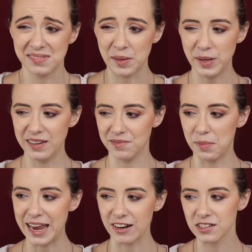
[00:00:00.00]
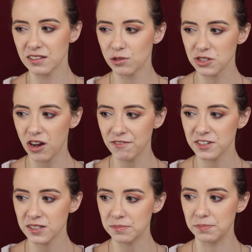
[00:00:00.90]
I mean, my hair's a little
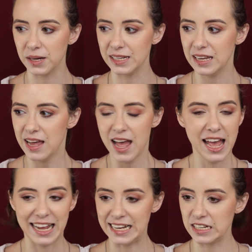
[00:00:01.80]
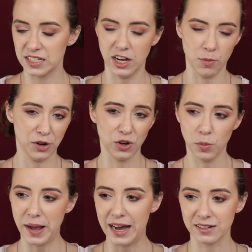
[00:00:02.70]
softer, but it doesn't help curl
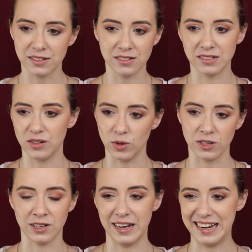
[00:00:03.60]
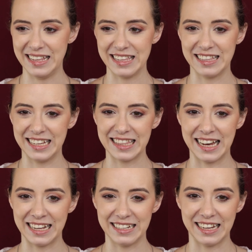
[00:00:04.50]
pattern or anything like
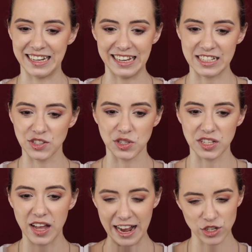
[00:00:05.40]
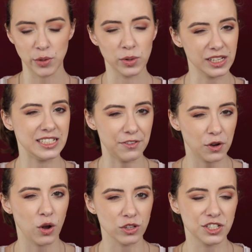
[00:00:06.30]
that, and it's actually really
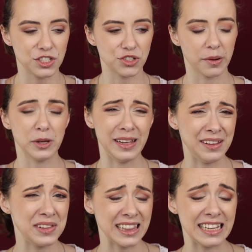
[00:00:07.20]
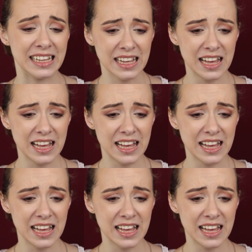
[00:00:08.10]
difficult to distribute evenly.